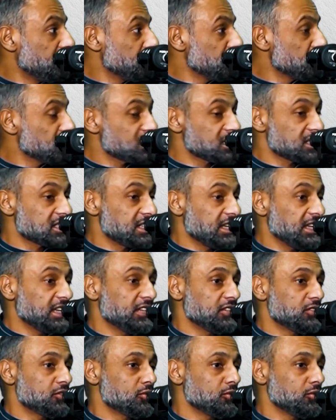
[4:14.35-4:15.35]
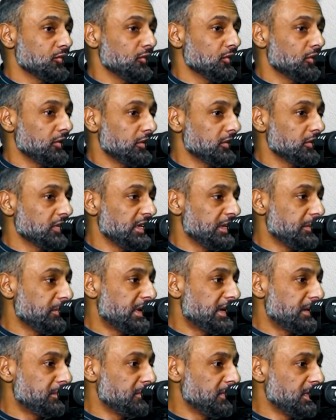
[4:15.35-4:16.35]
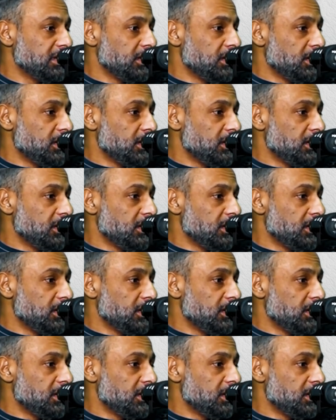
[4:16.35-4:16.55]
Just take it to your local imam